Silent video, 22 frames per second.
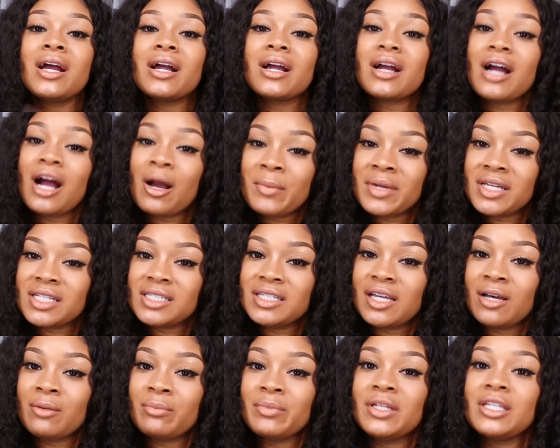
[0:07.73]
Comment
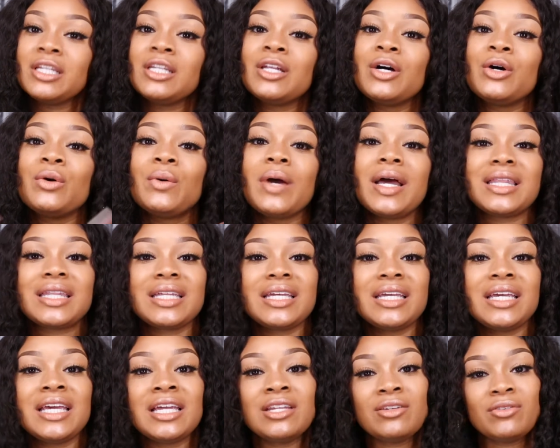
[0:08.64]
down below at
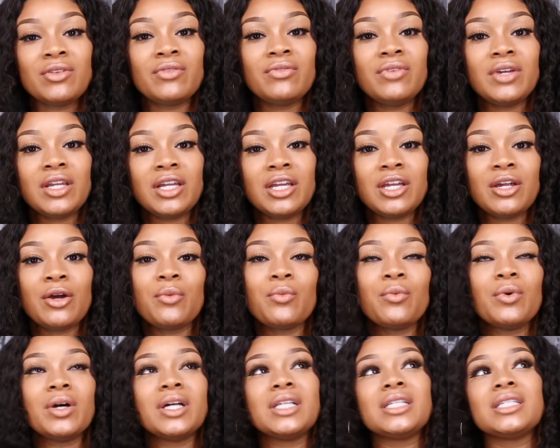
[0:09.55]
the end of the video
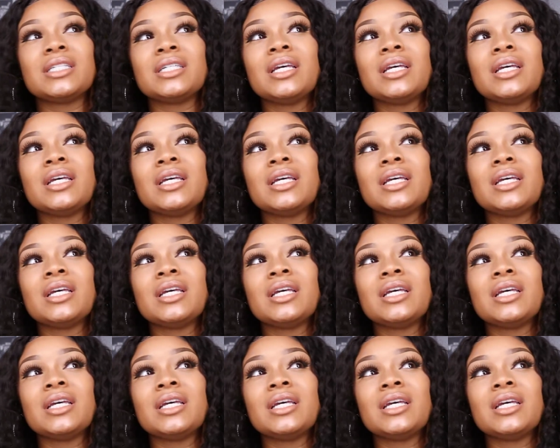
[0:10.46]
what